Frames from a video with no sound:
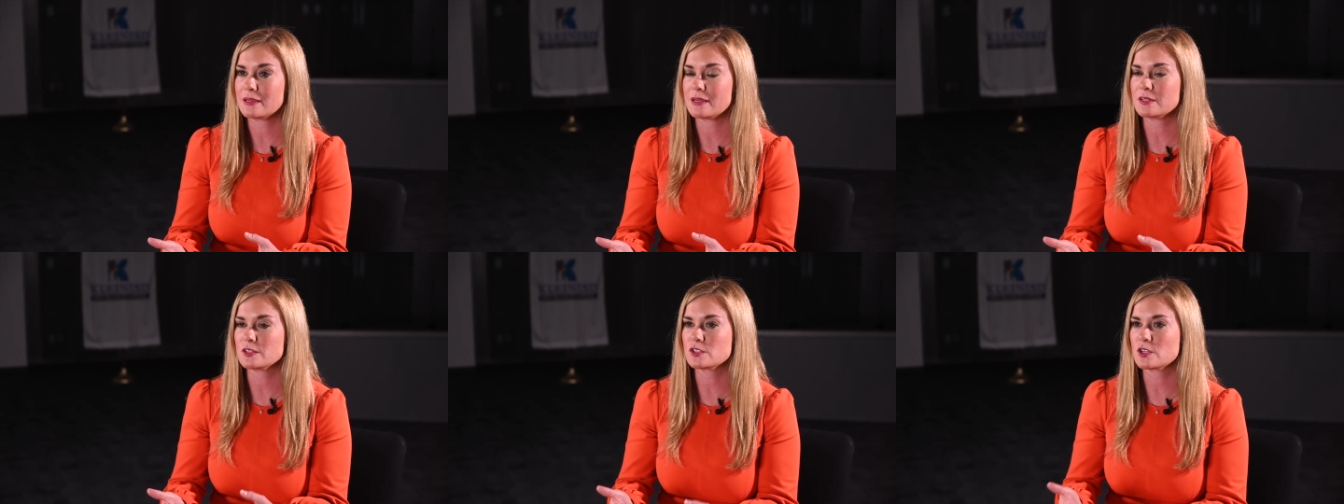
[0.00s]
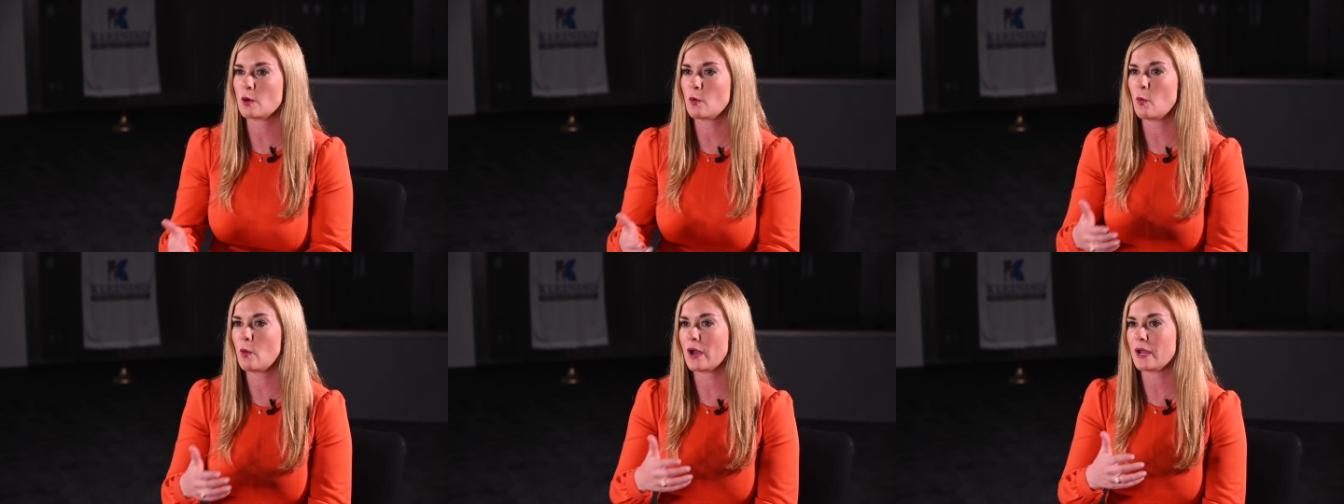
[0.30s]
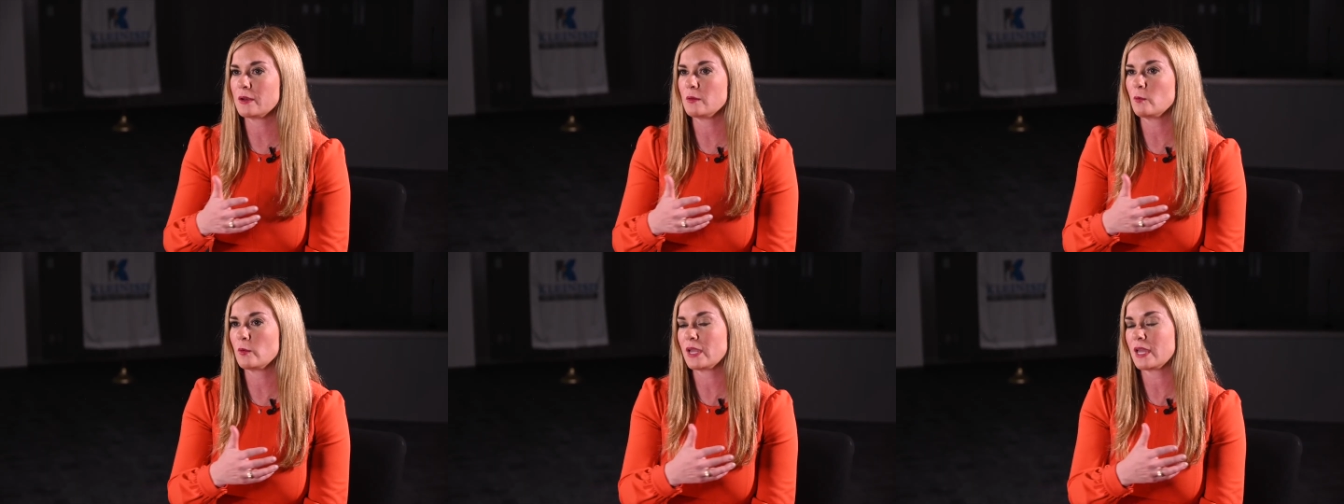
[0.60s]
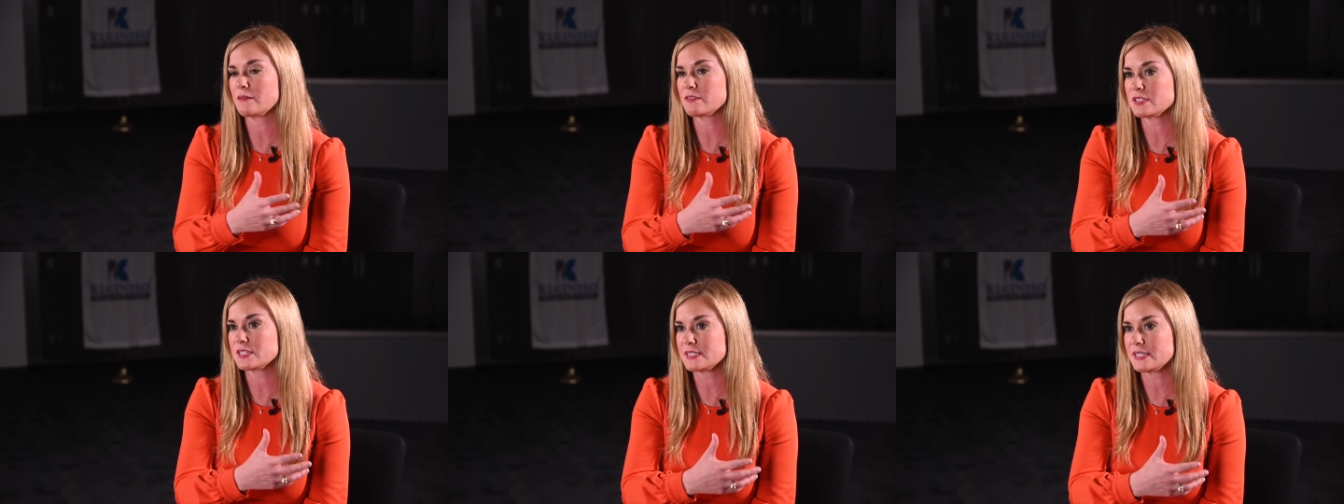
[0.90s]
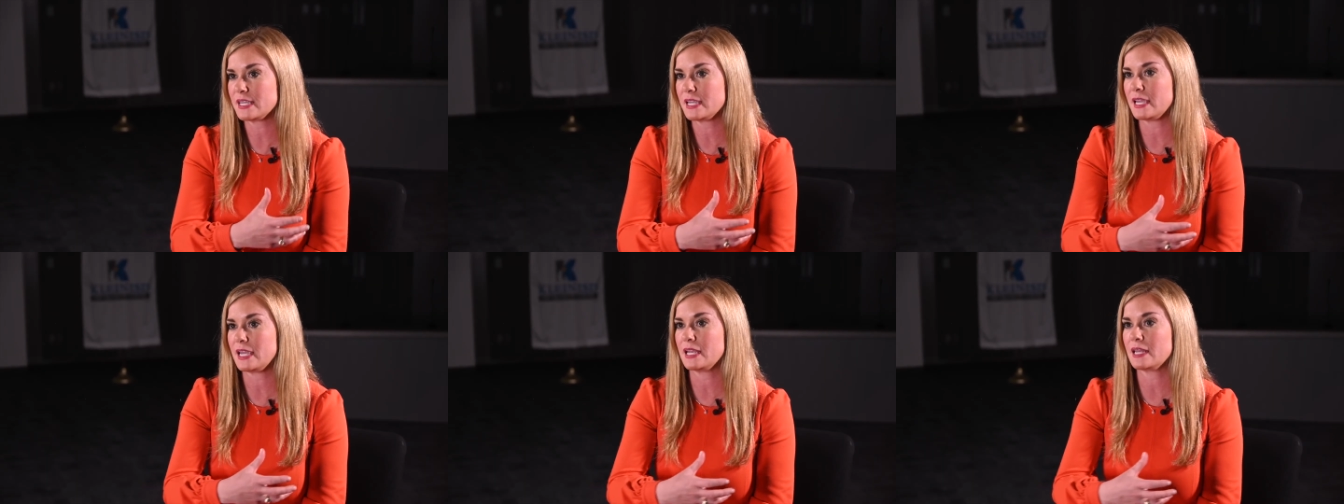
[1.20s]
And so what we have
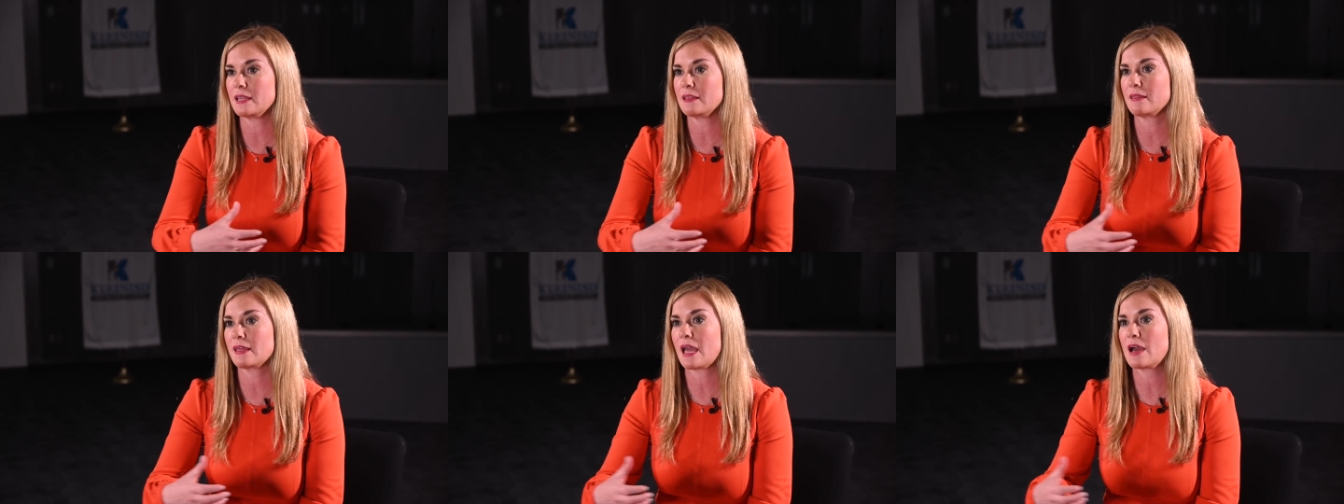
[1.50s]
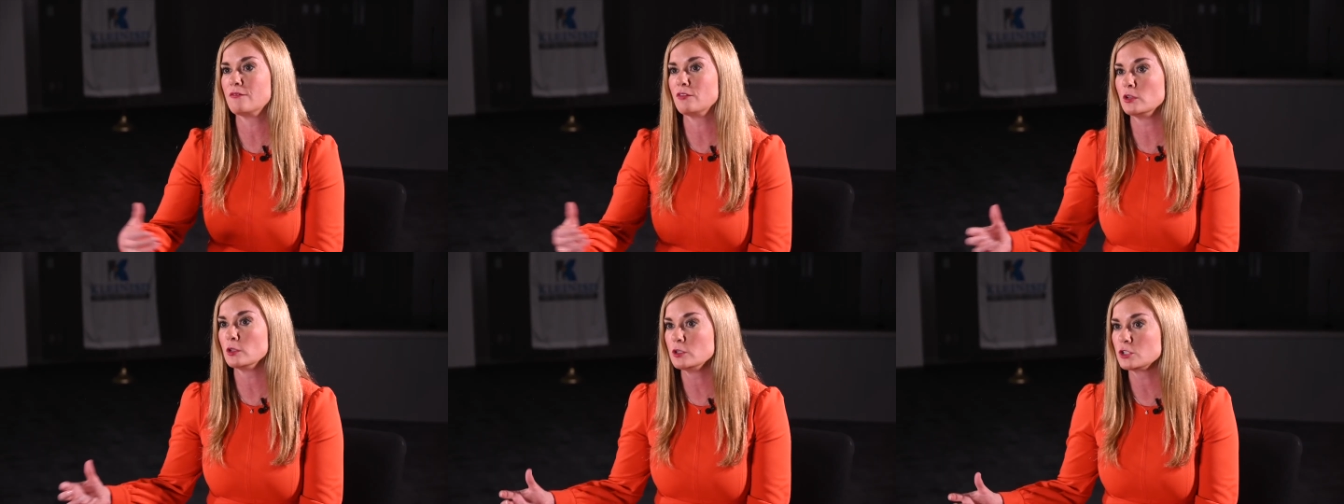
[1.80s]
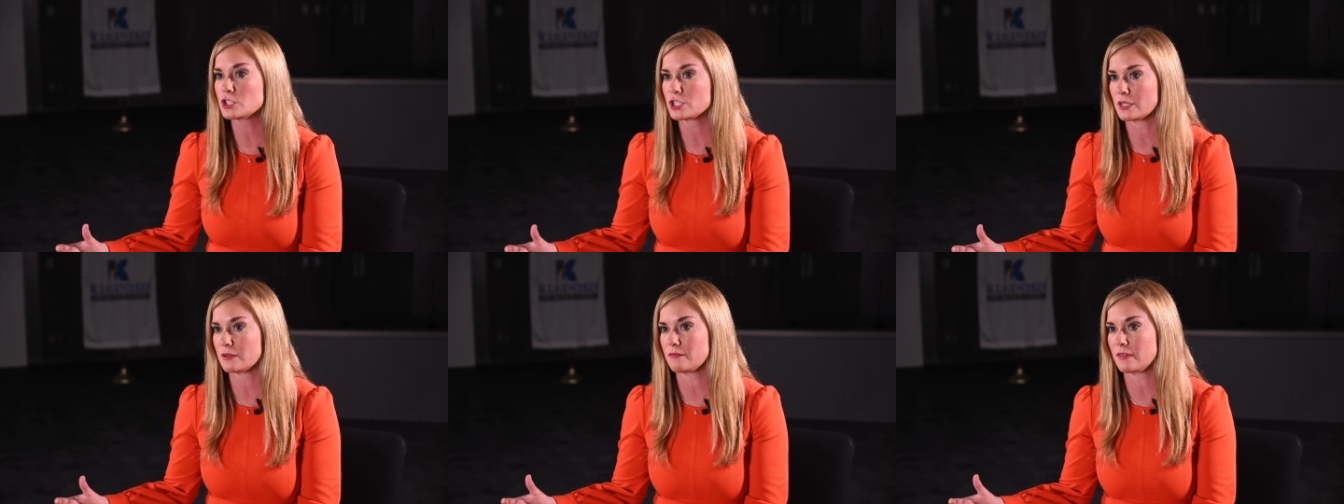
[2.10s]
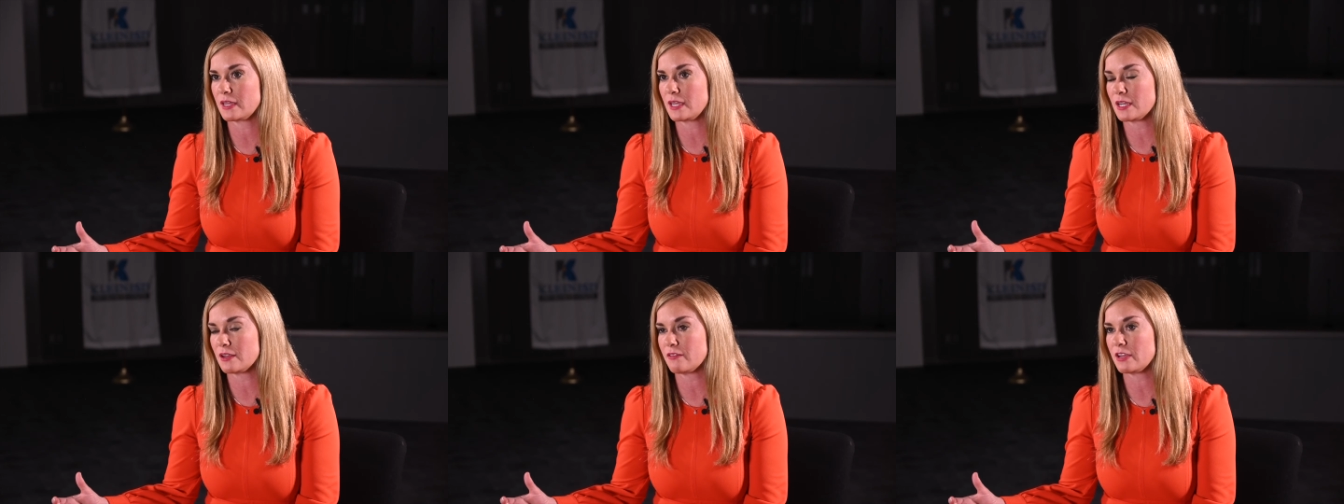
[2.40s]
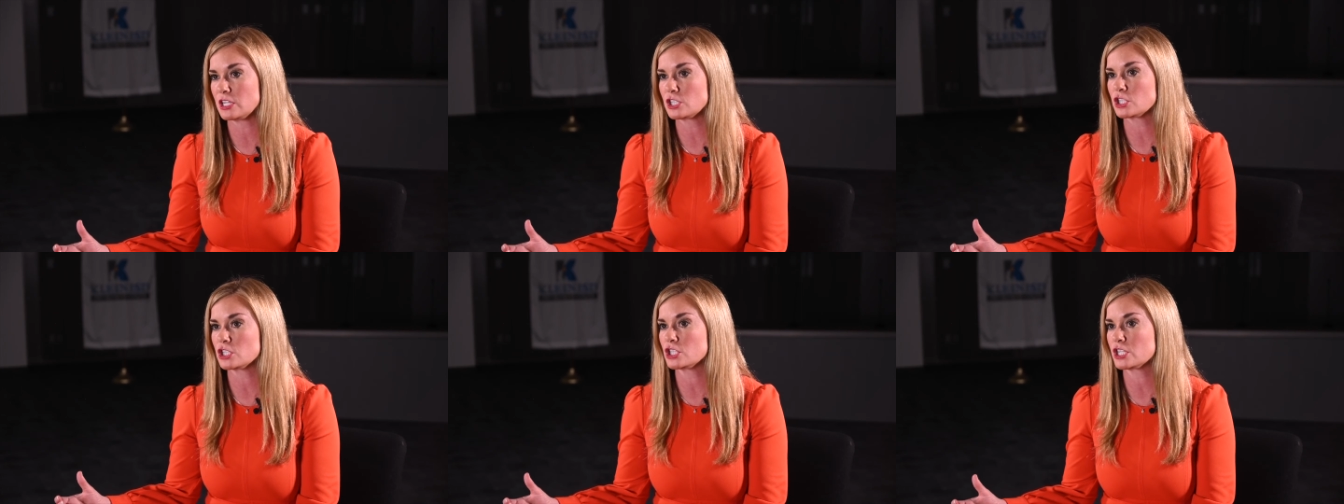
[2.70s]
seen in the evolution of the Innovation